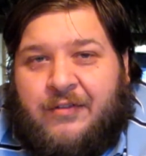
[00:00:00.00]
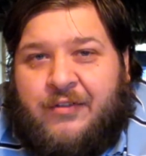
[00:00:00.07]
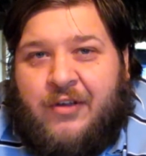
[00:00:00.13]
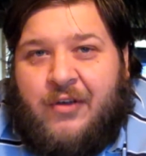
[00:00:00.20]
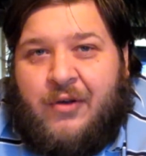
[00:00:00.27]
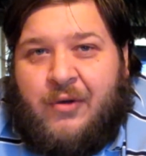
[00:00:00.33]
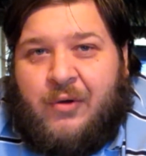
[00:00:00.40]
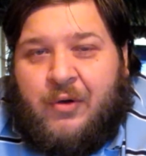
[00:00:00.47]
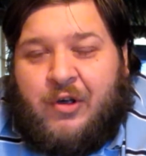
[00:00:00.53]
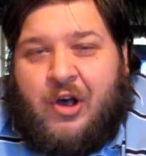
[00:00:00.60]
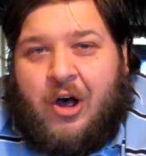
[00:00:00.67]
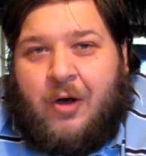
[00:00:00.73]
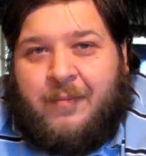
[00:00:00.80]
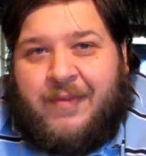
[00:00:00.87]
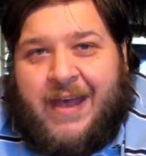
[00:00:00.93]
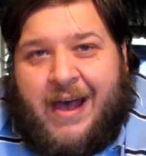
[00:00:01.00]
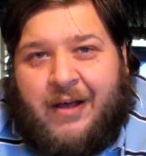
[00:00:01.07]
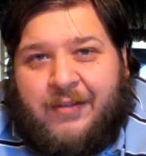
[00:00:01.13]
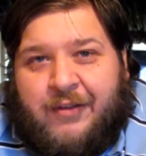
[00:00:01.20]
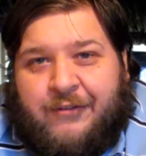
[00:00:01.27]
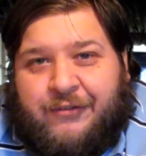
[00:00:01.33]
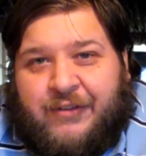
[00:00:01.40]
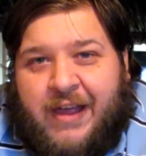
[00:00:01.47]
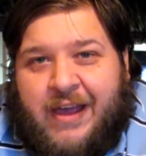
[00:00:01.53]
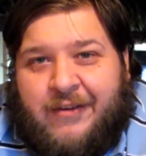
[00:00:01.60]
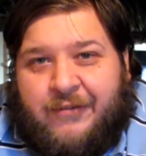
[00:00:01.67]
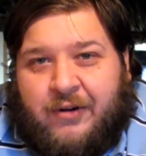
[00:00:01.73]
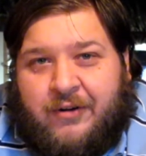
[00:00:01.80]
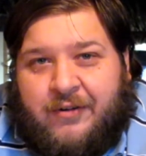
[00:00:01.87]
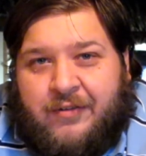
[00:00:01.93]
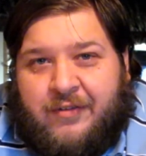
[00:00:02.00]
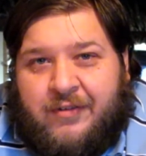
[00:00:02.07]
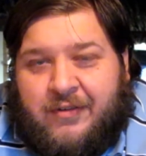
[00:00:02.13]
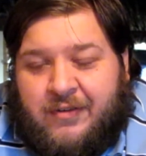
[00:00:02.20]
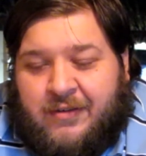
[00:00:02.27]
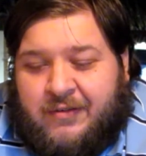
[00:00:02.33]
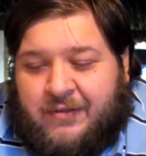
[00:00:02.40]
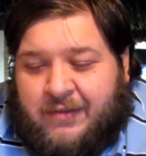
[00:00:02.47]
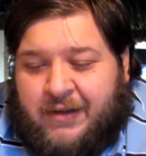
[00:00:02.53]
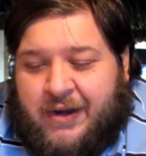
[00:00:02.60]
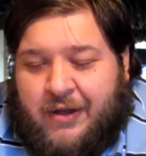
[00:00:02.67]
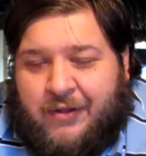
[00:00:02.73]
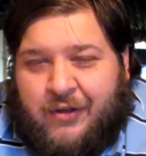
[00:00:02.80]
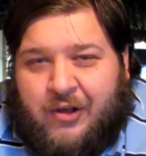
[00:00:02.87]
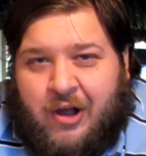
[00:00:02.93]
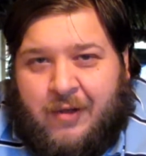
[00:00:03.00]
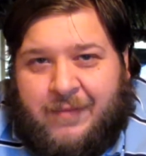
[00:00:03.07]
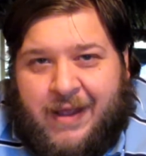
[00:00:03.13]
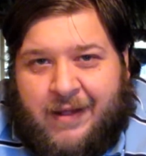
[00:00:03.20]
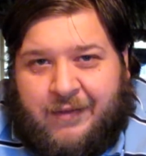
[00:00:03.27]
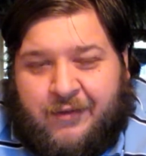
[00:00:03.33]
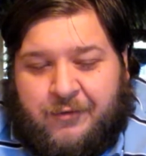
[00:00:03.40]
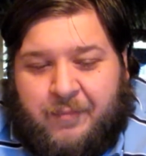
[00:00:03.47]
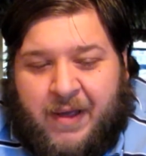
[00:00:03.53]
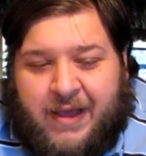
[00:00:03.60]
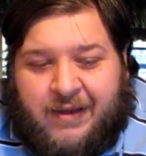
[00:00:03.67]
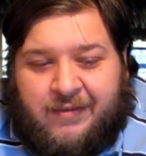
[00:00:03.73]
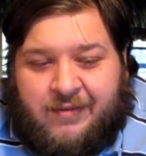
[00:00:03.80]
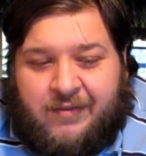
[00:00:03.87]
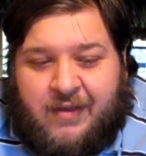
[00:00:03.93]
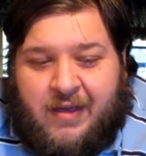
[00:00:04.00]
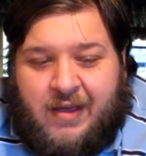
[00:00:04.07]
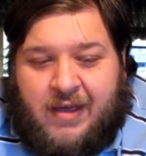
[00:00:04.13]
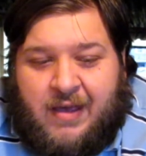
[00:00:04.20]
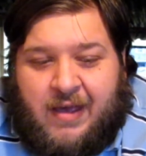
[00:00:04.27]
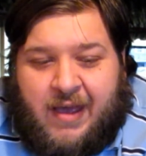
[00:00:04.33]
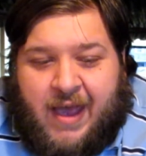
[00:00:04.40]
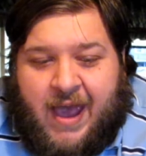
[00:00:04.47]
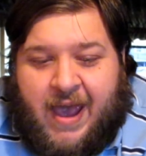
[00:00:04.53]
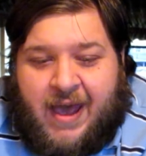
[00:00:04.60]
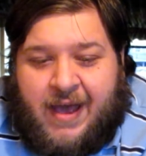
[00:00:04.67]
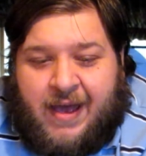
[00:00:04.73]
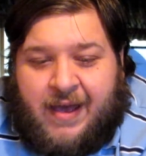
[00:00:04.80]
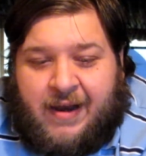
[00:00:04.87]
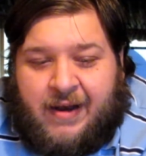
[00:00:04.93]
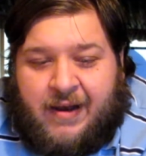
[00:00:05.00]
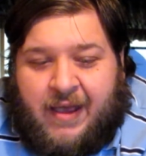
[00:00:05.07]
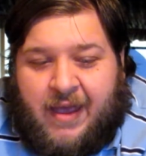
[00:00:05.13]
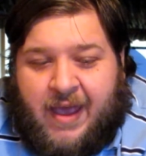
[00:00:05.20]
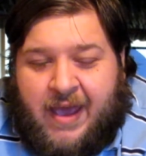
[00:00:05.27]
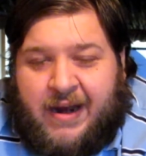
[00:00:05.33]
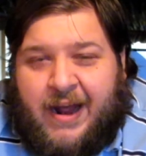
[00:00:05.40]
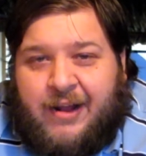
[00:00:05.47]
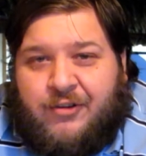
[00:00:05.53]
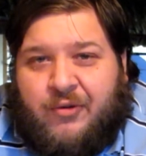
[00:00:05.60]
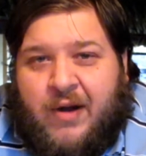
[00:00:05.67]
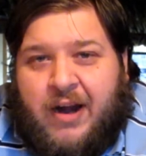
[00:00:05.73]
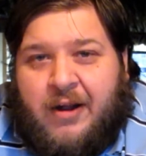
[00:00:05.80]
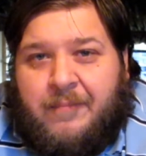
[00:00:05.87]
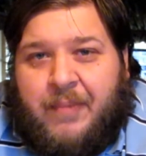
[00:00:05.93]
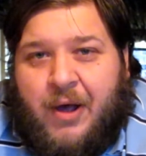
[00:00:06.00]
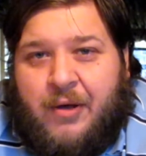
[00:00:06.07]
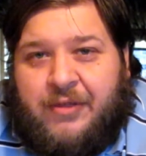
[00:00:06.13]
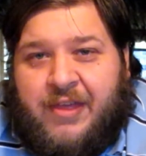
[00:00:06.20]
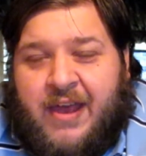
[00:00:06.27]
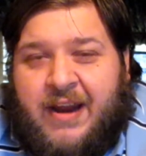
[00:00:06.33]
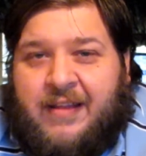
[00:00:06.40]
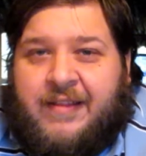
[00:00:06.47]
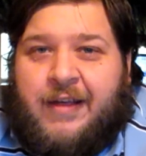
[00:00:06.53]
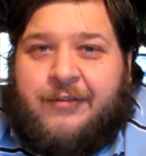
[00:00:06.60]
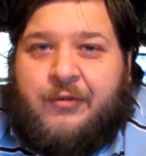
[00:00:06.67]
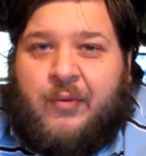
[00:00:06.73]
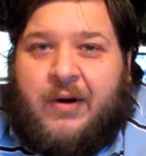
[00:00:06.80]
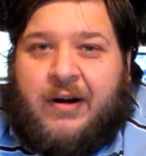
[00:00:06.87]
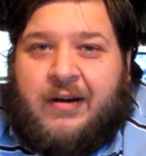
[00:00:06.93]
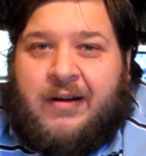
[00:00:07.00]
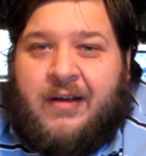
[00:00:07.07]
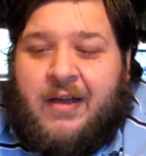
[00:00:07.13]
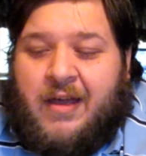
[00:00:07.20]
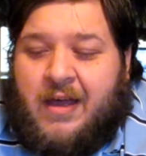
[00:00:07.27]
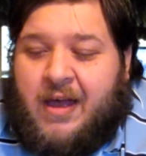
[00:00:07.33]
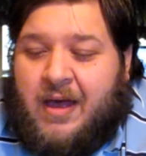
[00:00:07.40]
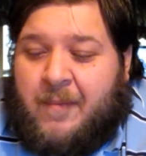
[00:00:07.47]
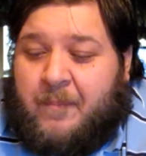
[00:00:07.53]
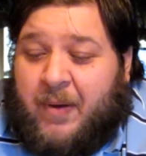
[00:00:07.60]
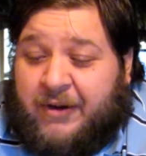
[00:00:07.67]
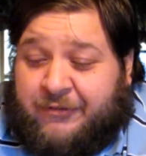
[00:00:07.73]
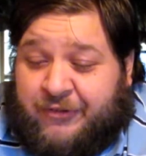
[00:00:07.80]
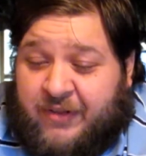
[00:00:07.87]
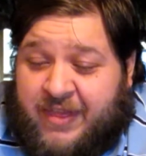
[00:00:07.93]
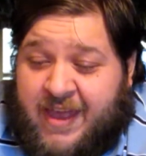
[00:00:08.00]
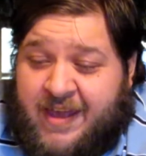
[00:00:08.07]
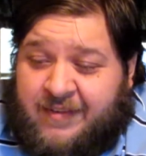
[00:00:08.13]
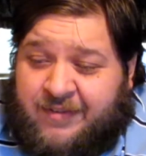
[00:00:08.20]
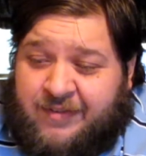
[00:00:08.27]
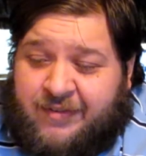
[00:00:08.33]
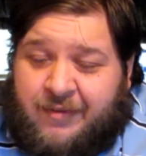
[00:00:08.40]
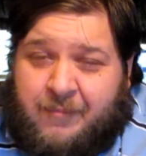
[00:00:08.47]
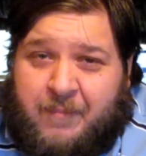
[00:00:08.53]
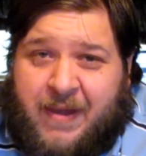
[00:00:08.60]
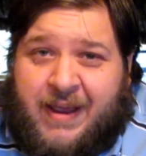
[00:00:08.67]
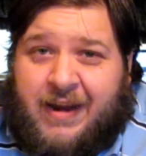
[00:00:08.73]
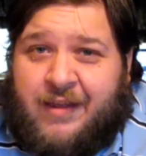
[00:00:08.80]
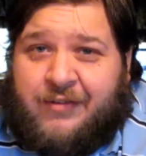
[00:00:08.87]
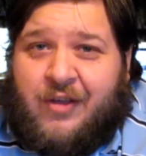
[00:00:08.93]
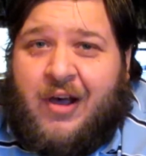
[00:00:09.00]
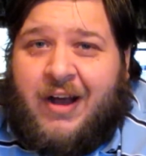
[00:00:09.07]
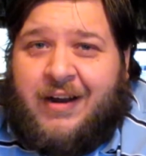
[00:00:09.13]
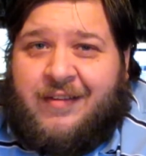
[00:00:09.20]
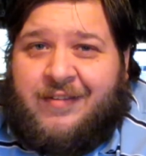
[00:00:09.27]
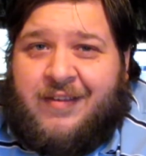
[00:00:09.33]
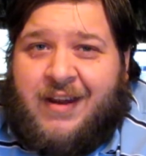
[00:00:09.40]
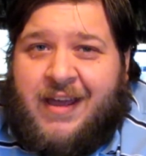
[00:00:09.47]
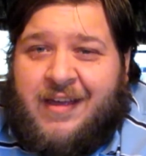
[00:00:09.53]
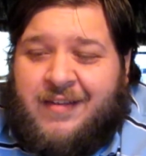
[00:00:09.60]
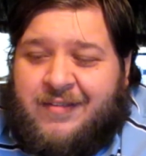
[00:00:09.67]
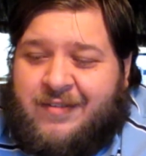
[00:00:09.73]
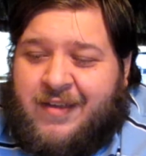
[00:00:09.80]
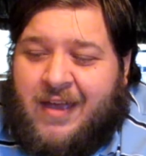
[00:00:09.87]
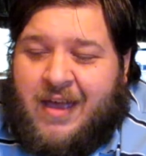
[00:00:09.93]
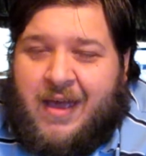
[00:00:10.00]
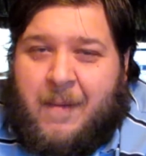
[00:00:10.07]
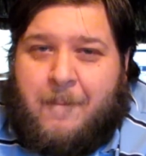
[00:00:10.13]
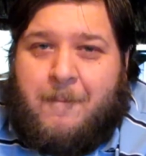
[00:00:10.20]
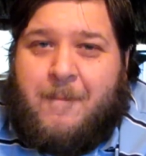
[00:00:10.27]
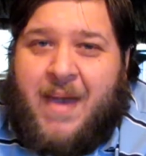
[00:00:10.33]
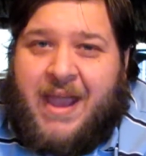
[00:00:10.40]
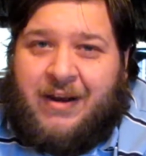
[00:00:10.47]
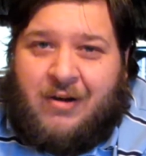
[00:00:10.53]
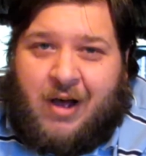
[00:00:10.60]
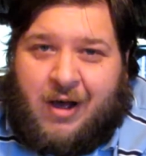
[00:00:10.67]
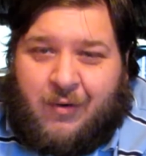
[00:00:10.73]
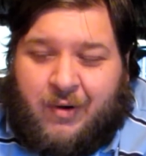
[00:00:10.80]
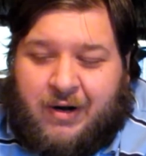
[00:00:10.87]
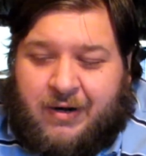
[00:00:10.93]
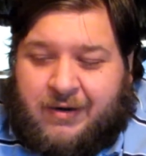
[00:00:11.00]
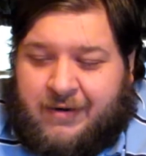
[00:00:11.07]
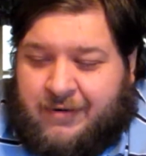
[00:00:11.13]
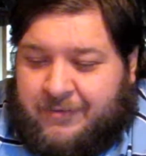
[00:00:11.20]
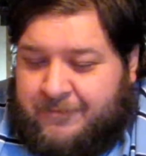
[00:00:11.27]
to calm down the flavors, you know, to calm down the spice and and I tried them both, and it does work. But for this, being as hot as it is, may not work.